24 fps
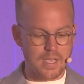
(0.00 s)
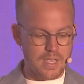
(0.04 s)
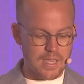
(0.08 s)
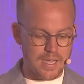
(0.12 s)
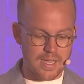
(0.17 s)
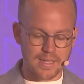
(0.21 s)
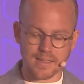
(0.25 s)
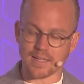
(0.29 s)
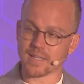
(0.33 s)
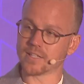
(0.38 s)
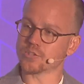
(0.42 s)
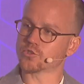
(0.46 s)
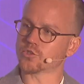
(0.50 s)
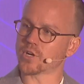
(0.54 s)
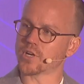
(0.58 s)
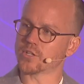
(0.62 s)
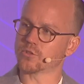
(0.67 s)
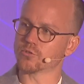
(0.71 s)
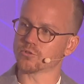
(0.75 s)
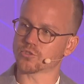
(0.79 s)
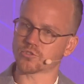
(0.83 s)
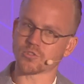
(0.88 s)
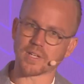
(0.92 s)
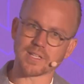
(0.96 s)
and then try
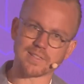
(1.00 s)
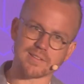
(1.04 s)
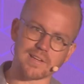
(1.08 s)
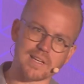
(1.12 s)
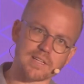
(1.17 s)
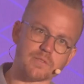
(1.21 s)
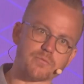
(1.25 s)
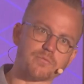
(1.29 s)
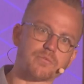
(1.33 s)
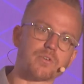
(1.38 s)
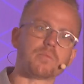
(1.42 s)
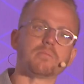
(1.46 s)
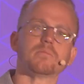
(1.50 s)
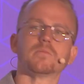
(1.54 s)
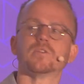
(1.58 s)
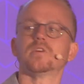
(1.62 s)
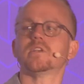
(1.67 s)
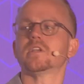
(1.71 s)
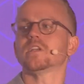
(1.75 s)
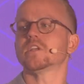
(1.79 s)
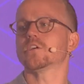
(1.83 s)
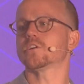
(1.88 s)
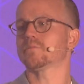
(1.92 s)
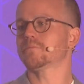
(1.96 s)
to translate from the
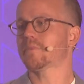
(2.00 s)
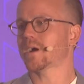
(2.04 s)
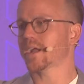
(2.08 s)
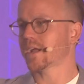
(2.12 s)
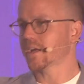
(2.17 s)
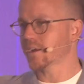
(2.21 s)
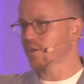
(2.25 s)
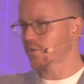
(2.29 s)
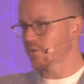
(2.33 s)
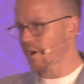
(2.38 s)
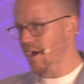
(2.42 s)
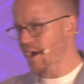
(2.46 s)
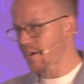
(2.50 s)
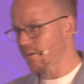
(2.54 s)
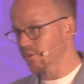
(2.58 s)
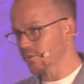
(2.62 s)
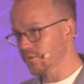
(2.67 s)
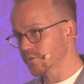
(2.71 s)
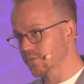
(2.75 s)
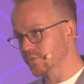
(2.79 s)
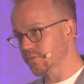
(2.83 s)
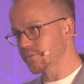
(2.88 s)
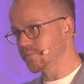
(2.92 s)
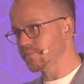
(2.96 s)
nearby
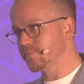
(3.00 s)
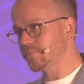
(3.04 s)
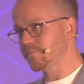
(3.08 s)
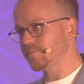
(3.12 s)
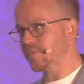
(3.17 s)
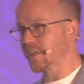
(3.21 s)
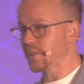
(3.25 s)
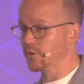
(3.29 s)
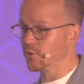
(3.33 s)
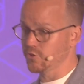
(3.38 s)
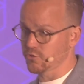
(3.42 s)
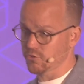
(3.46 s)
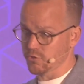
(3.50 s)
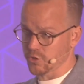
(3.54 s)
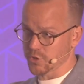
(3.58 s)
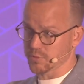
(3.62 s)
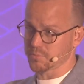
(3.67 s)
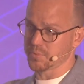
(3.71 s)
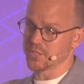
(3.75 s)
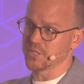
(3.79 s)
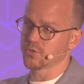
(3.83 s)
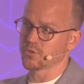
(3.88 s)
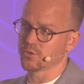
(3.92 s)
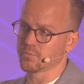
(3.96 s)
crowds. And those
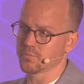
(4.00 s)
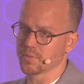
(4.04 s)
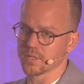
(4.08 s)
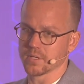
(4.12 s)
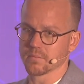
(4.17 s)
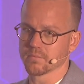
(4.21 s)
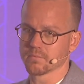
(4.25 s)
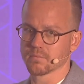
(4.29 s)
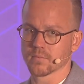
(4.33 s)
USPs could be